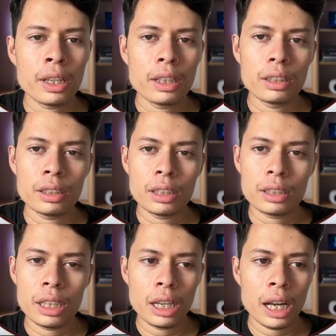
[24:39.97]
this
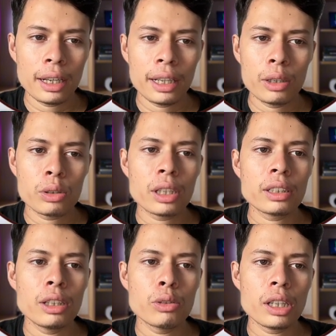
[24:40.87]
is the under
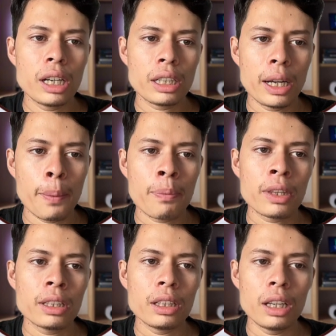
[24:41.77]
user data.
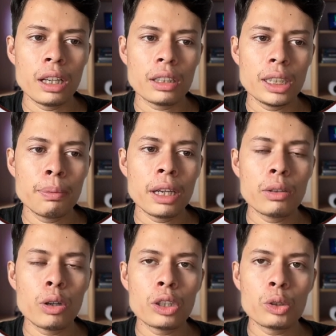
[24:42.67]
If I
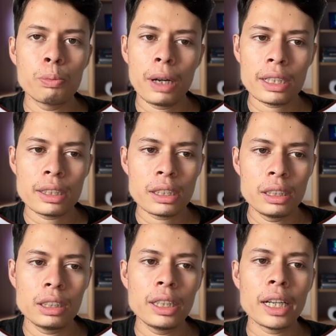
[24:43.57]
want to pass the
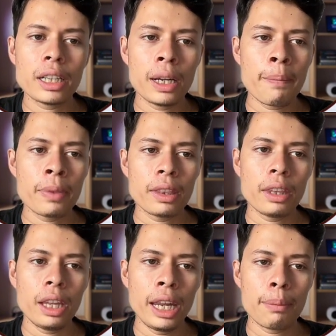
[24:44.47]
city data,
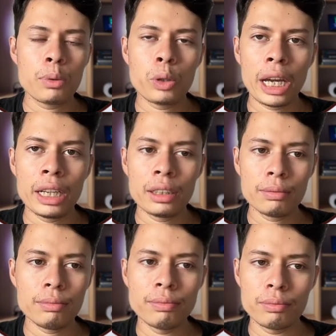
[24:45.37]
then have to write
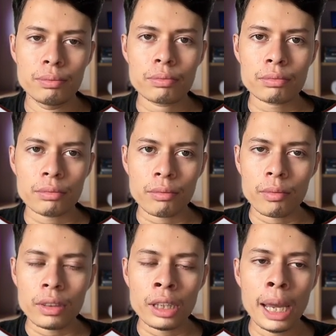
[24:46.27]

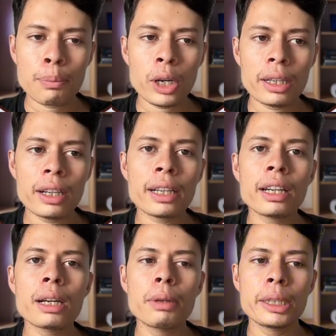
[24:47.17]
a data
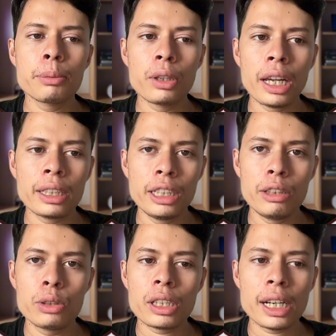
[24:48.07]
layer variable like
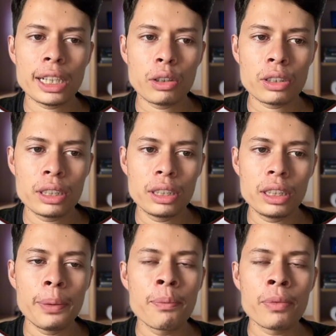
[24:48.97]
user
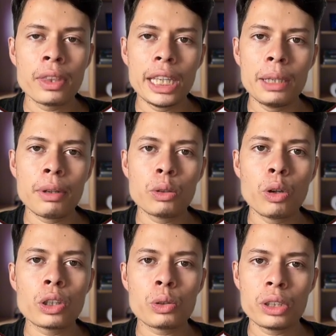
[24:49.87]
data.city, Then if I
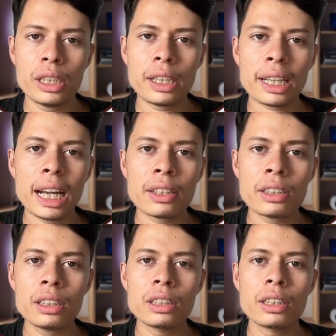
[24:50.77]
want to send the
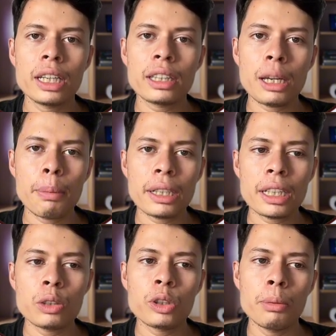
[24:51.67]
country, then the
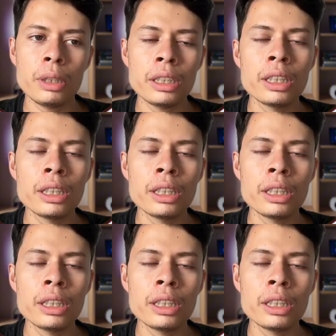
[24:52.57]
pattern will be